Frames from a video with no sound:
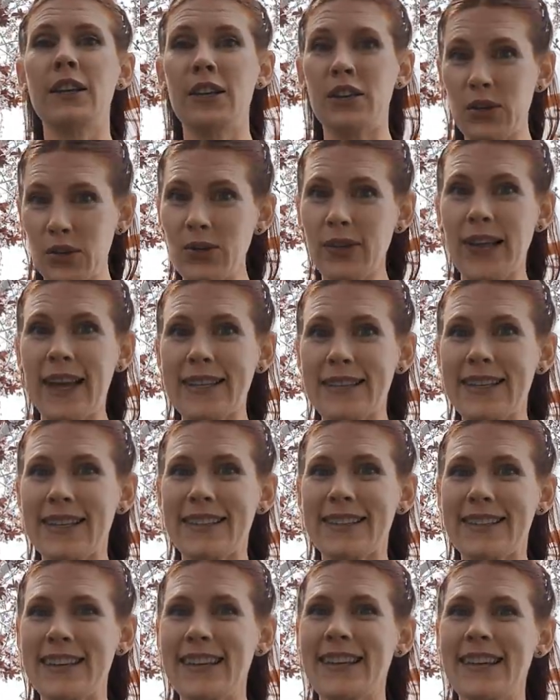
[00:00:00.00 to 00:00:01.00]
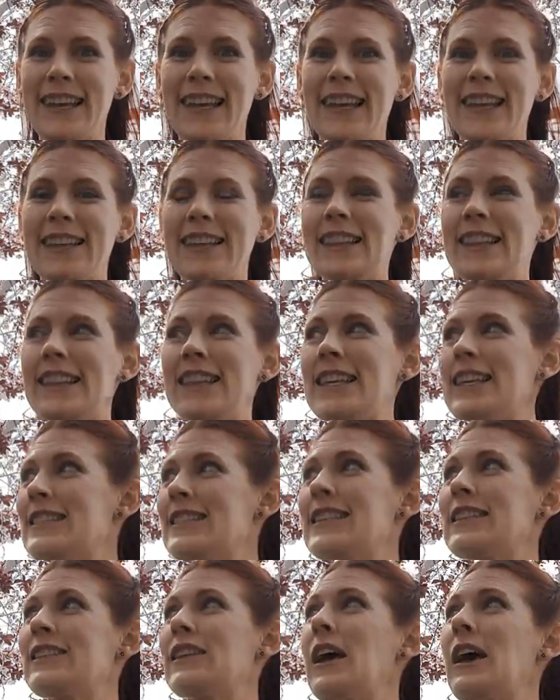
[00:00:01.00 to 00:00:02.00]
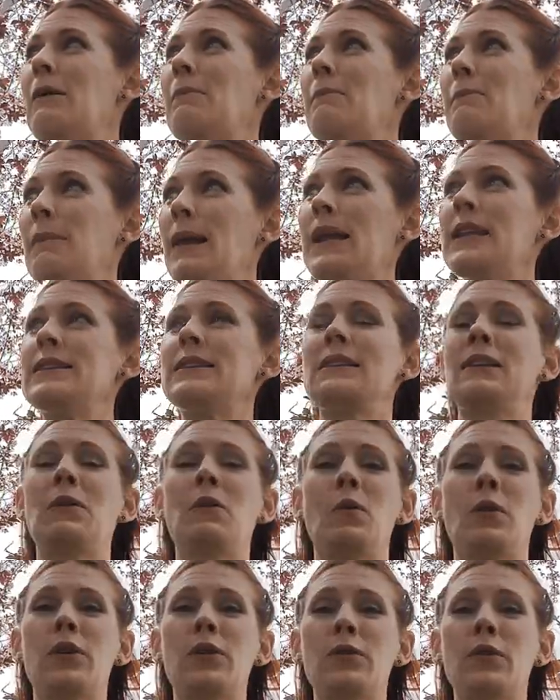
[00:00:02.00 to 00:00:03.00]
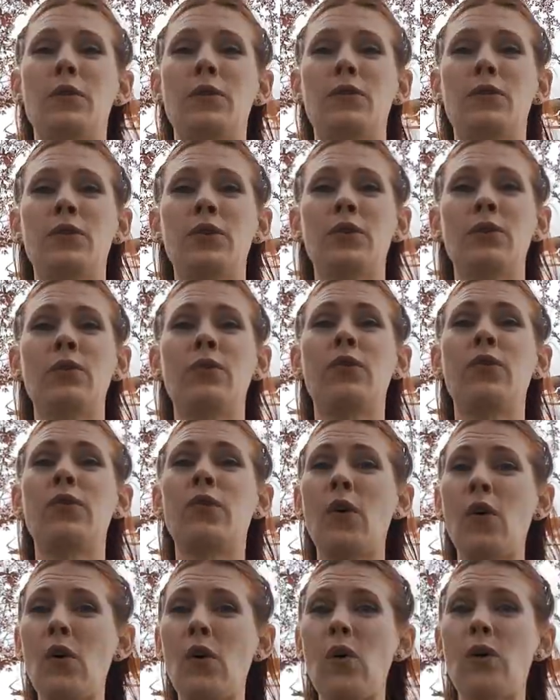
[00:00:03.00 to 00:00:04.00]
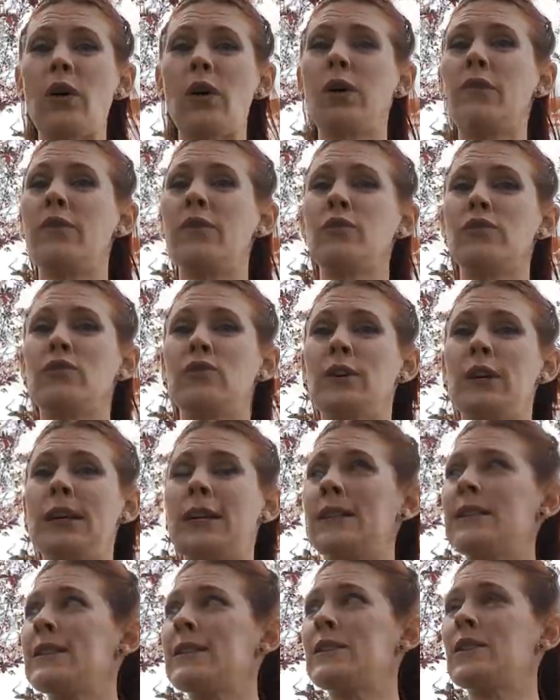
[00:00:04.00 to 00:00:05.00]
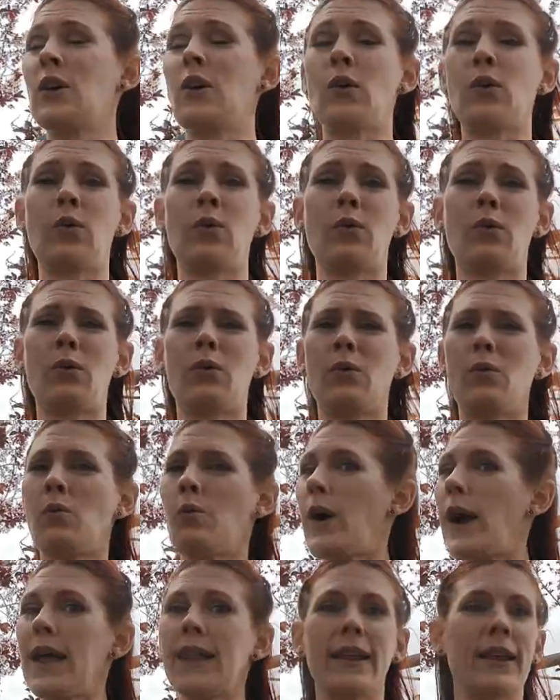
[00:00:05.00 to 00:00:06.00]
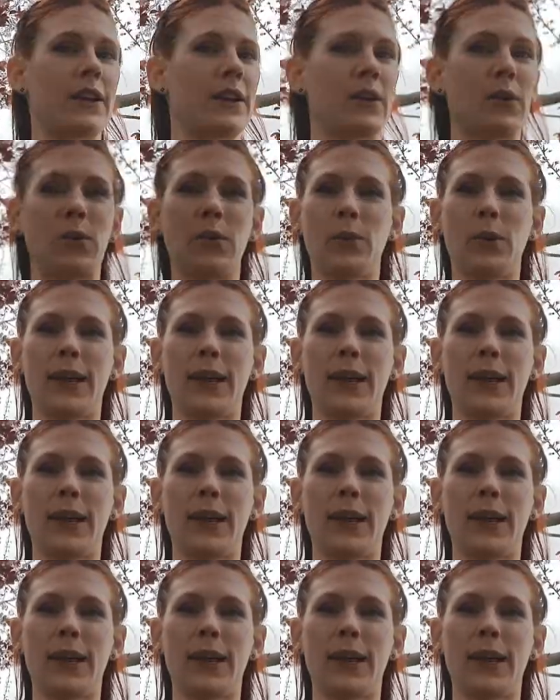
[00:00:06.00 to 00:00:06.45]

utilize it. This is amazing, wonderful fruit full of nutrients. So why let it go to